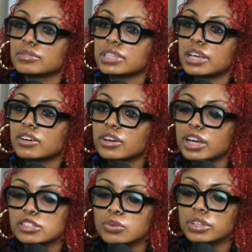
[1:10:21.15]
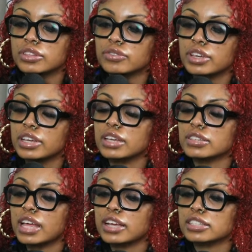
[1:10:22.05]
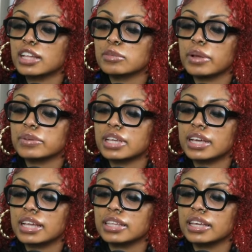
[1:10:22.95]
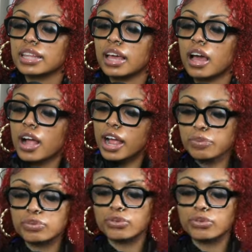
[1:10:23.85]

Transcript: It was like, okay, so what the it's like Tyler Perry's like at the end, like, all right.